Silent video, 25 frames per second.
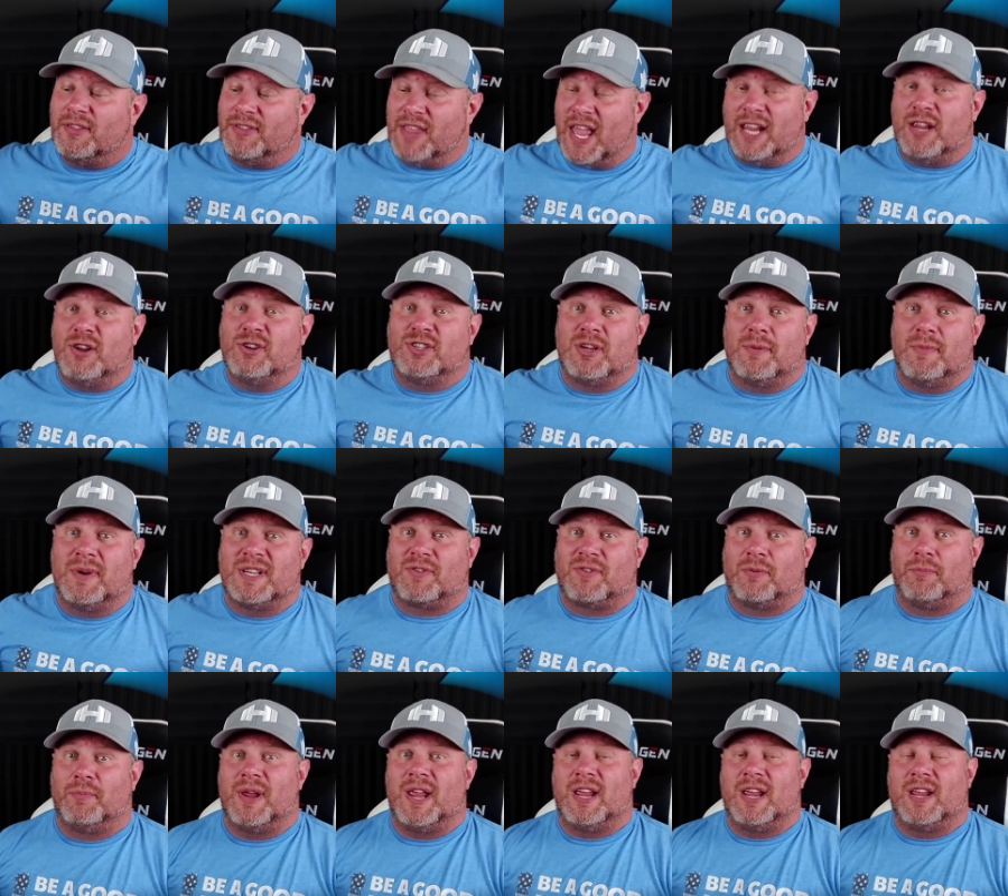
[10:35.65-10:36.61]
Thank you so much
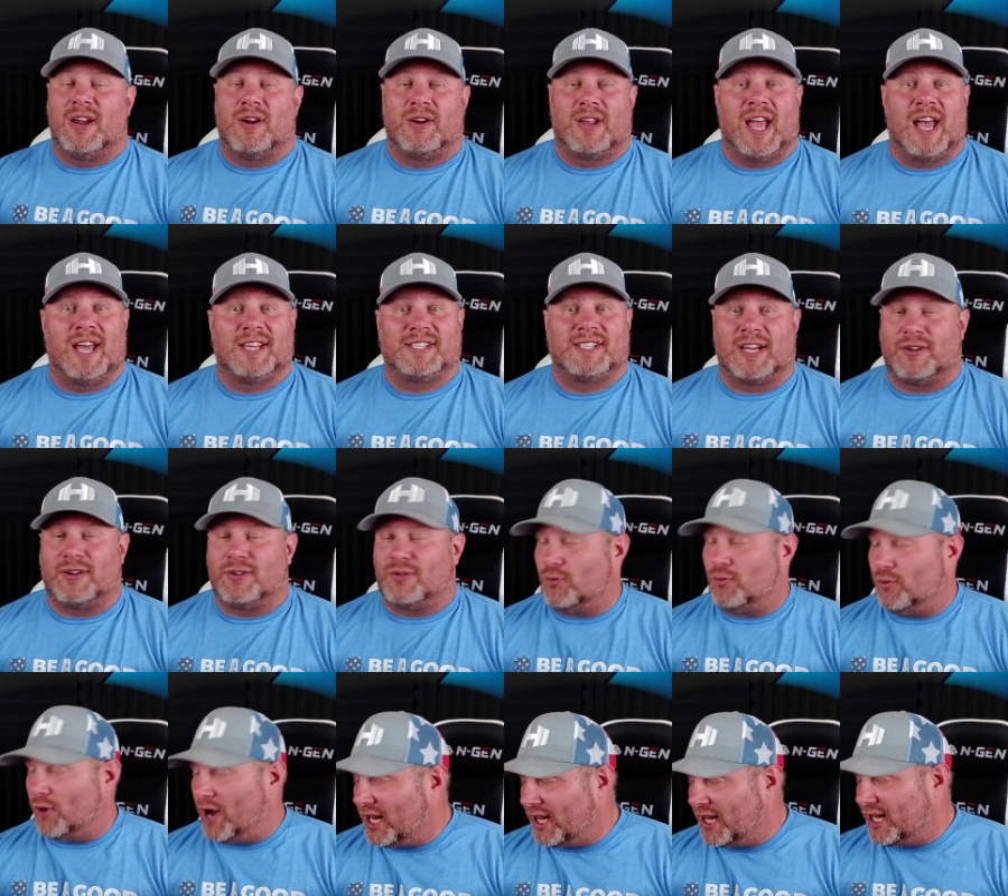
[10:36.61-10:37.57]
for being here, guys. I
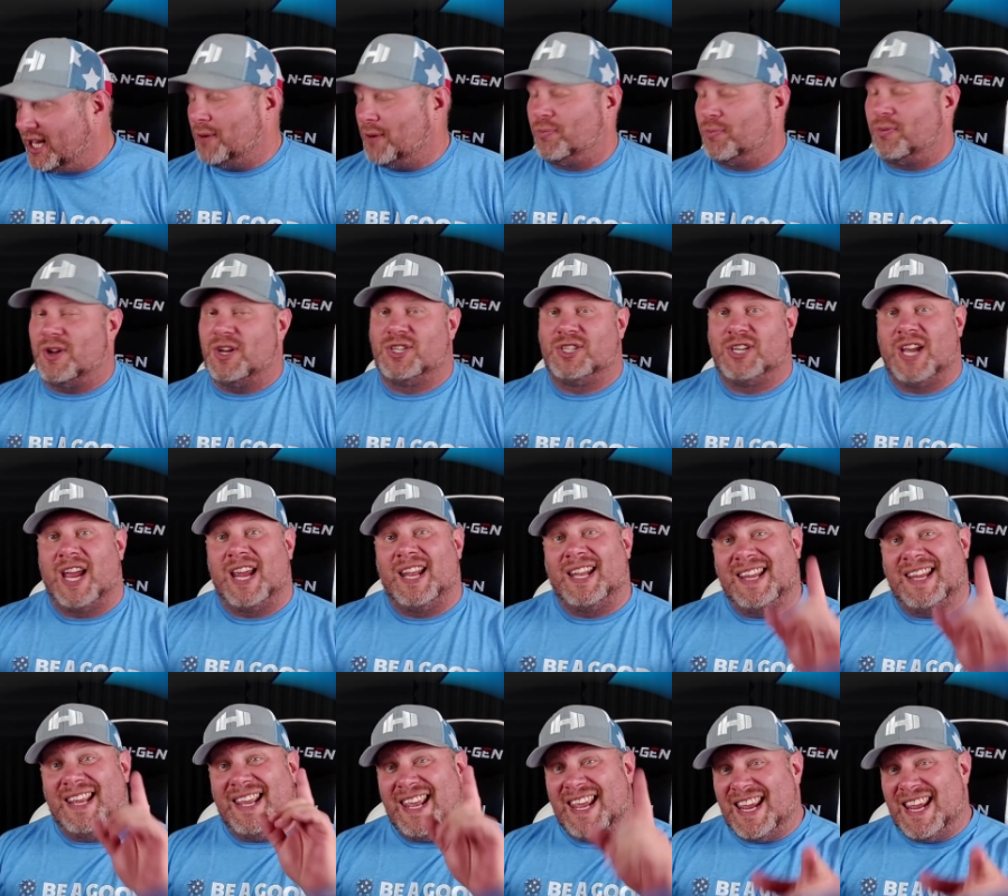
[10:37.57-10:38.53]
greatly
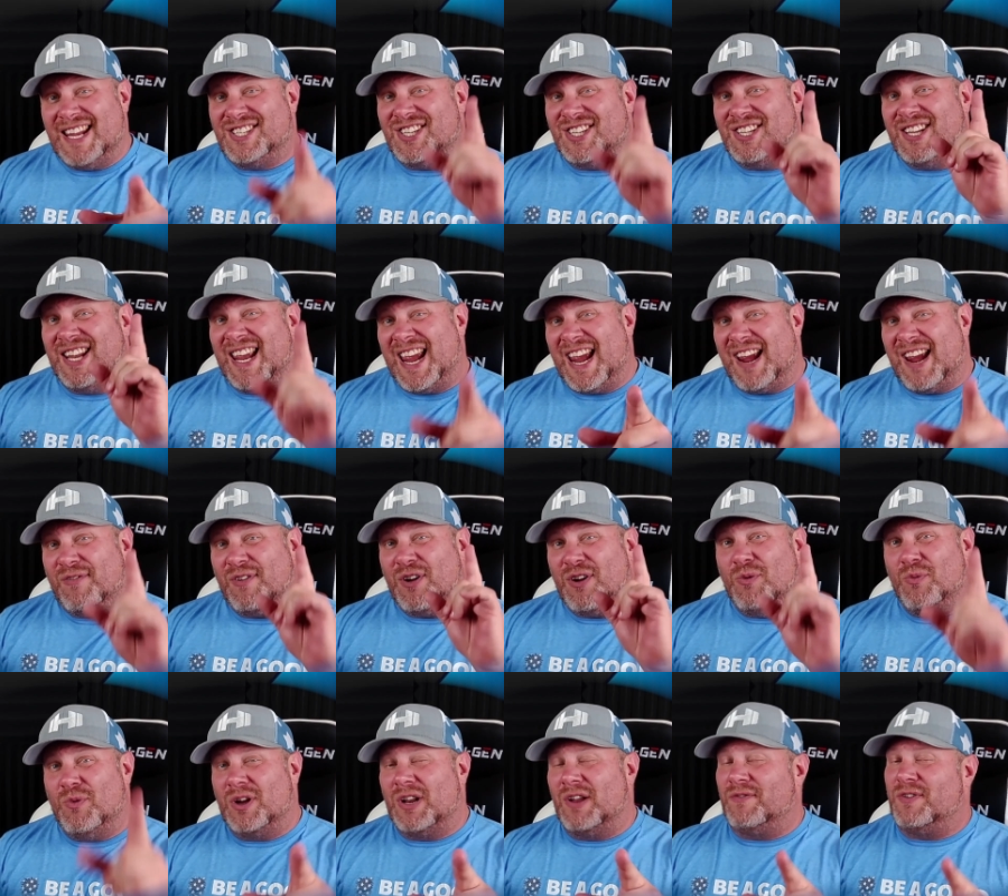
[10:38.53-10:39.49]
appreciate each and
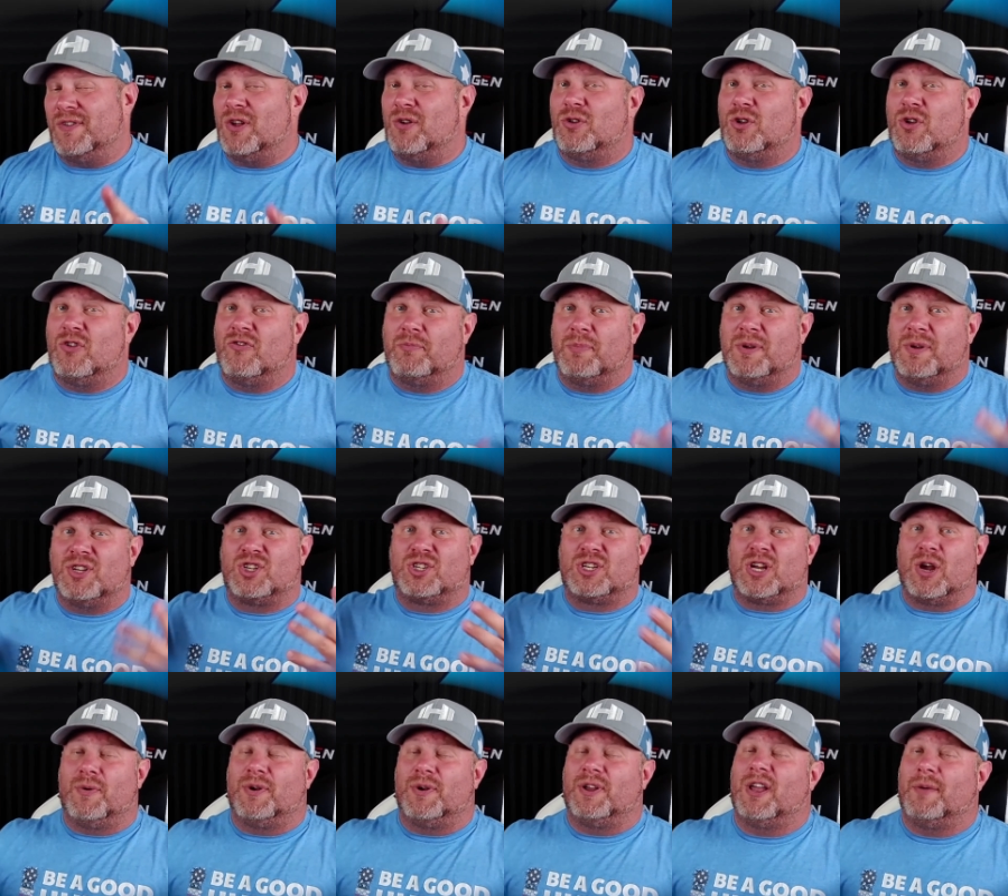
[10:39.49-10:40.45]
every one of you. You've been
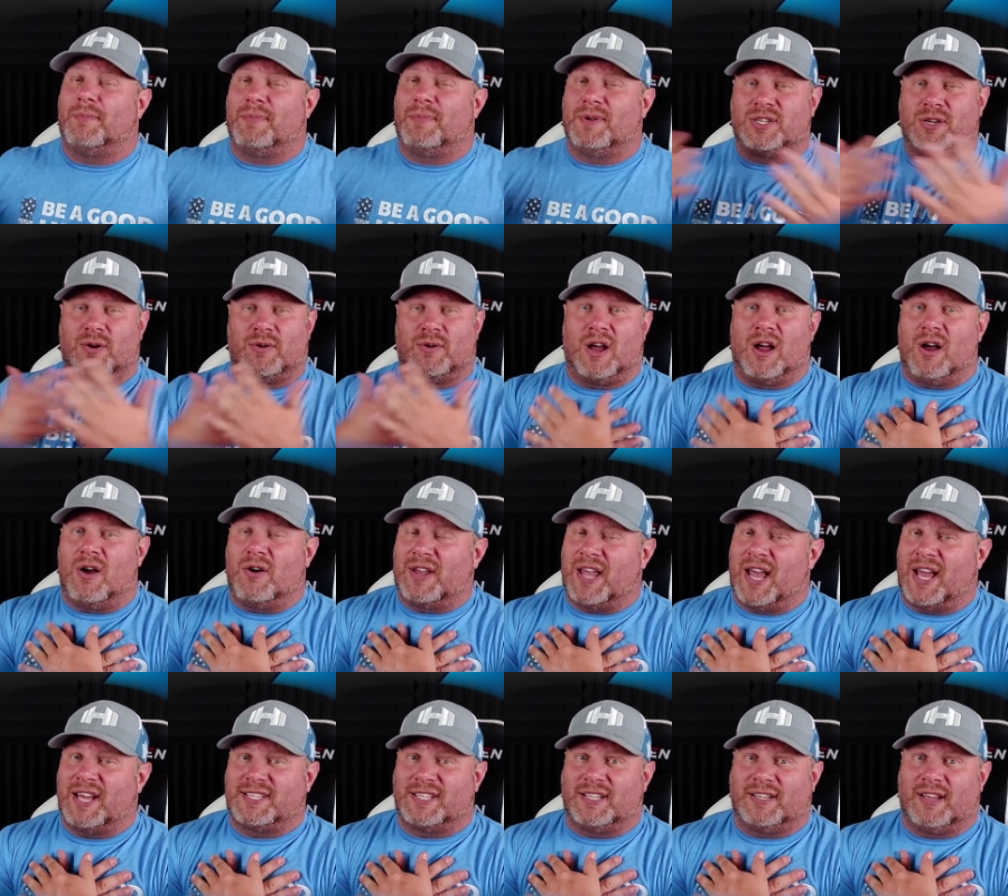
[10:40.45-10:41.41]
showing up and showing all
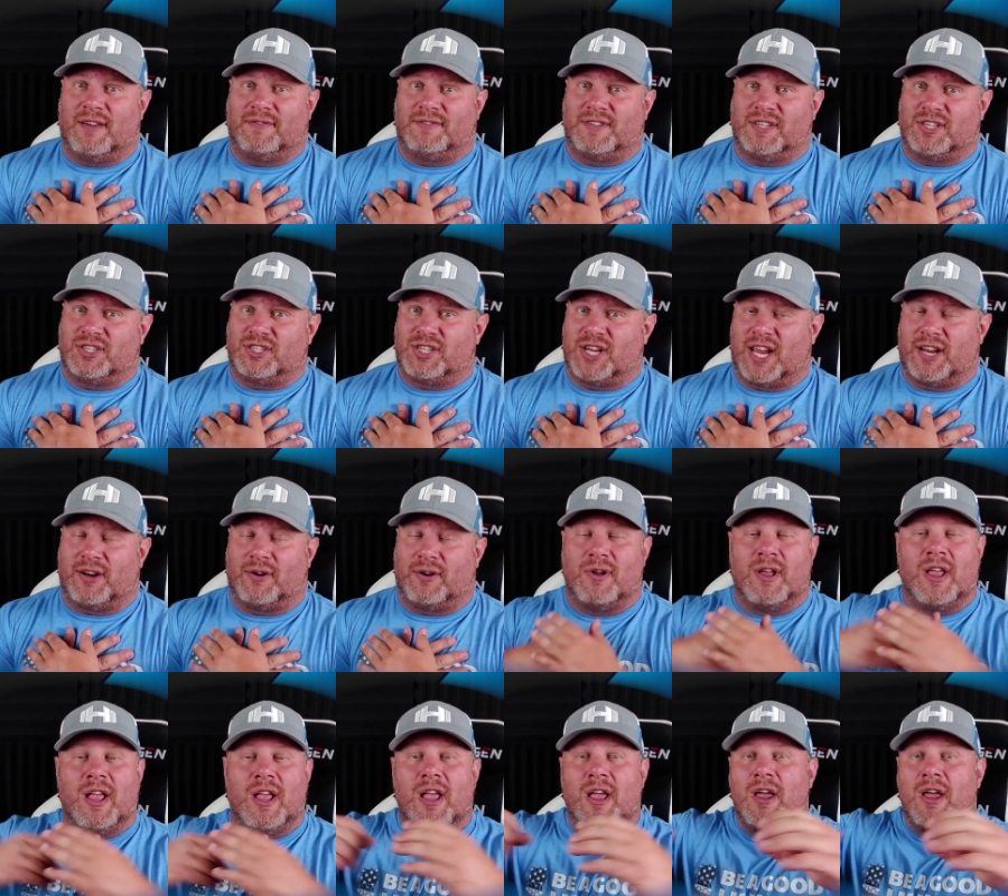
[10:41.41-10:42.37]
kinds of love to the
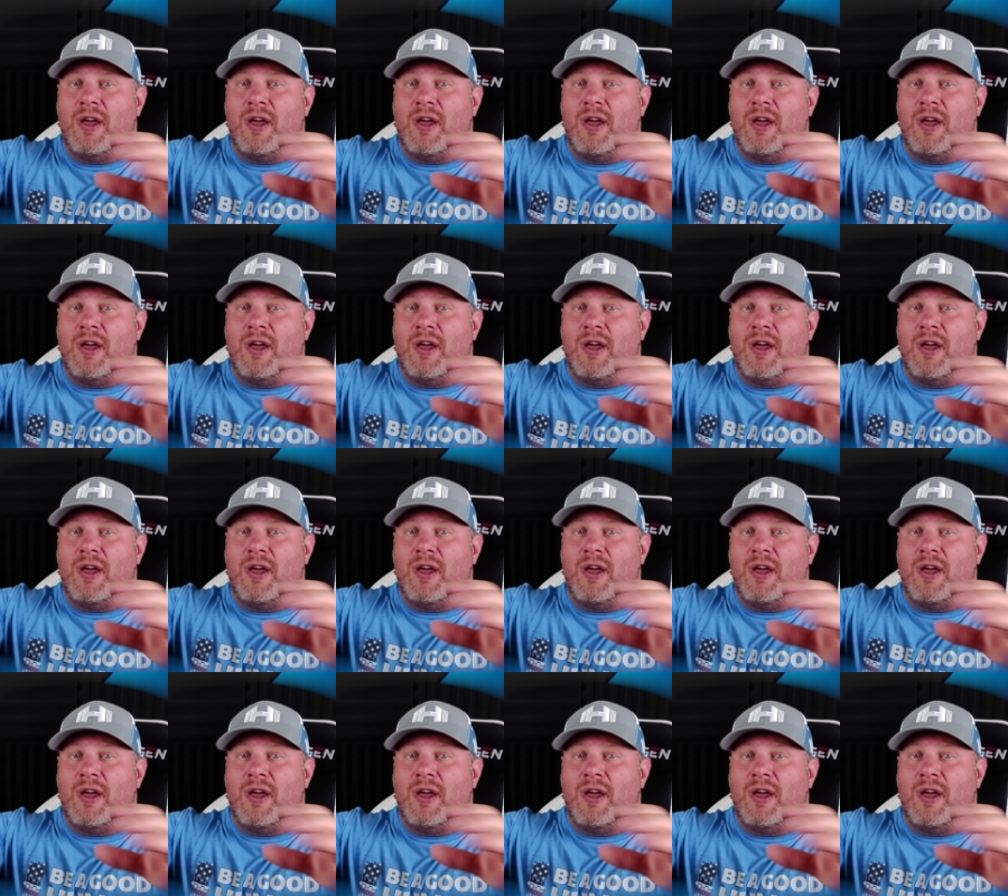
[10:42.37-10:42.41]
channel.